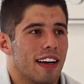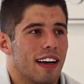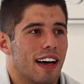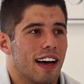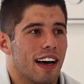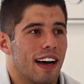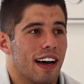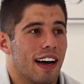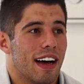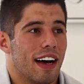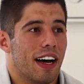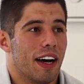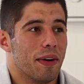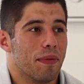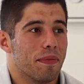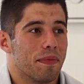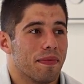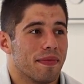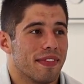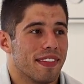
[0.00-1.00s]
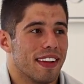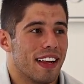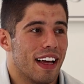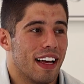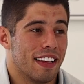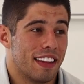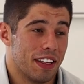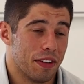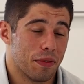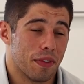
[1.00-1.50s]
I
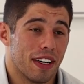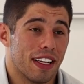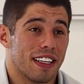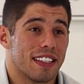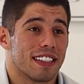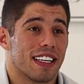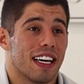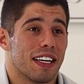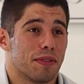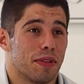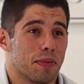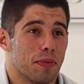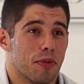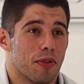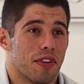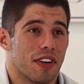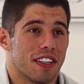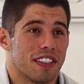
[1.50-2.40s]
think what excites me more